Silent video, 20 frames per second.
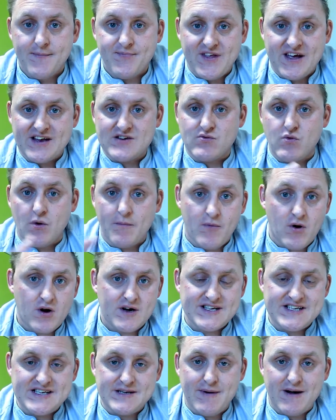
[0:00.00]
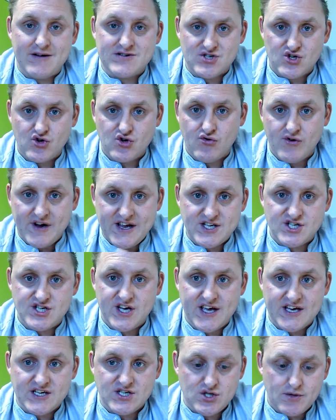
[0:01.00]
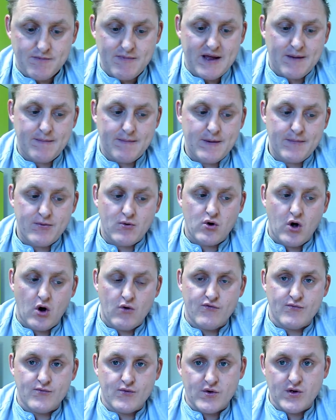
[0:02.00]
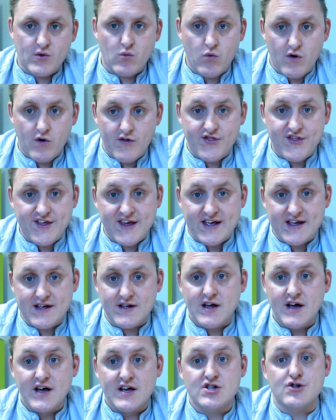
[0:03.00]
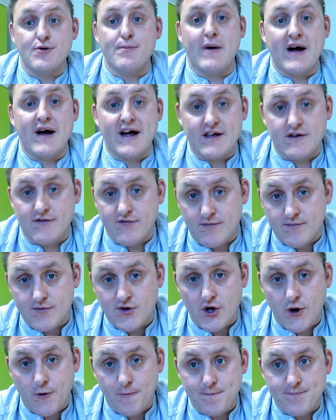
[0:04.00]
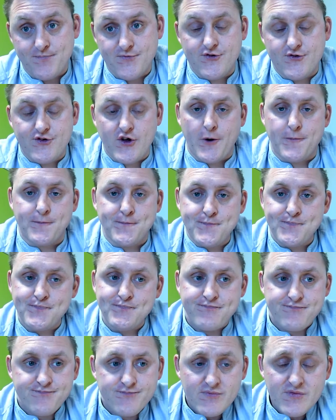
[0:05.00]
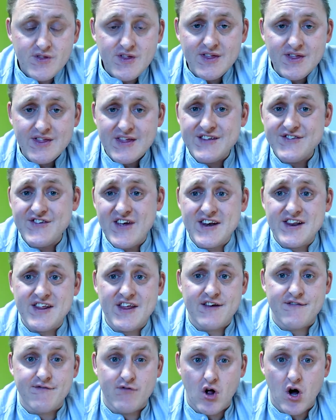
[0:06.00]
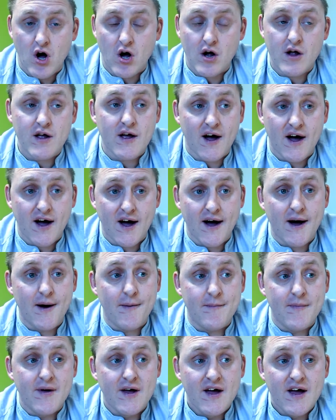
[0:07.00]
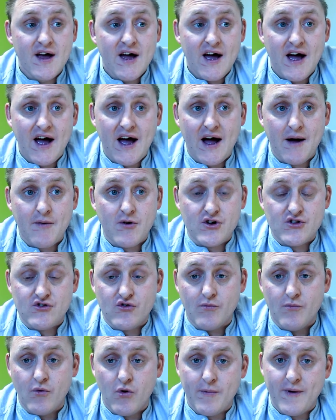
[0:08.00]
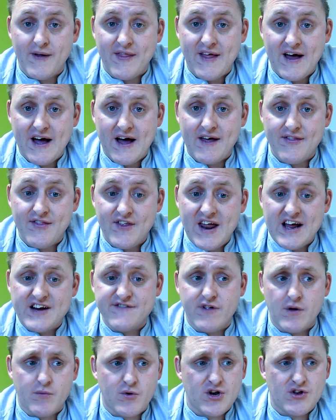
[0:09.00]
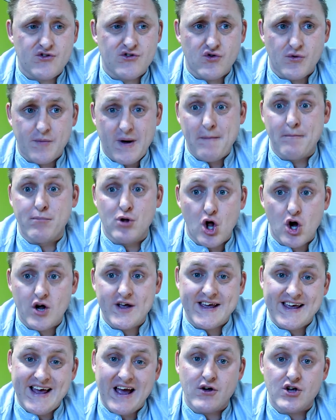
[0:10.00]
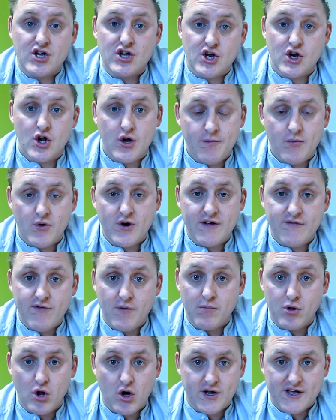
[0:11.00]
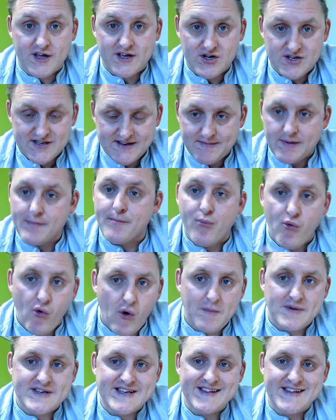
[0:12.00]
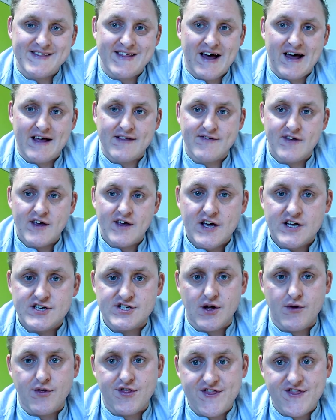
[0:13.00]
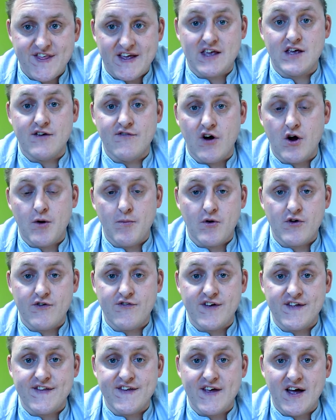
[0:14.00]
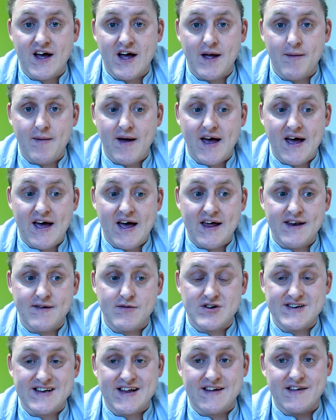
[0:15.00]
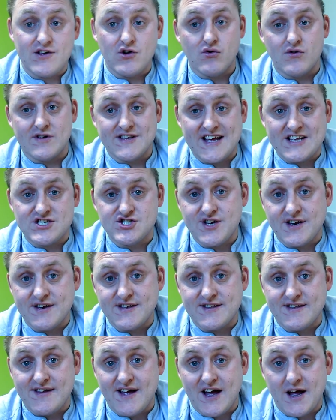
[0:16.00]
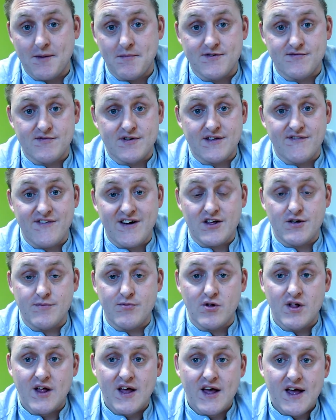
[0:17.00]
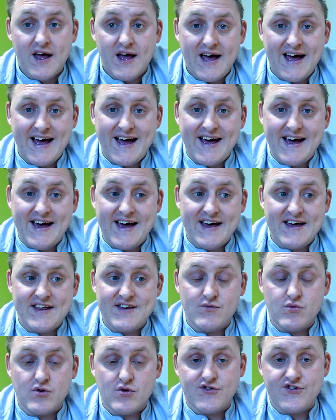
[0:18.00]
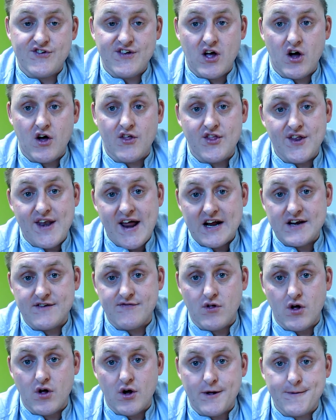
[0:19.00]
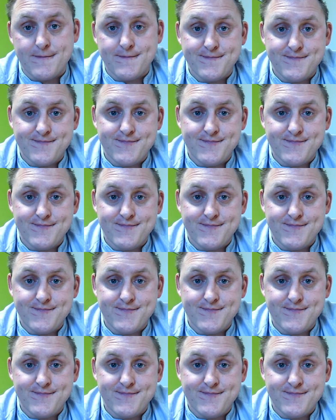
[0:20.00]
That's what marketing is about, to create change, to make people go from doing one thing to buying from you. So at the end of this vlog, I'm going to talk more about that. And the next vlog, we're going to talk about blogging, how you can earn money from blogging, because I've been promising that. So thank you very much for your time, and because your attention and time is really valuable. And we'll see you on the next vlog.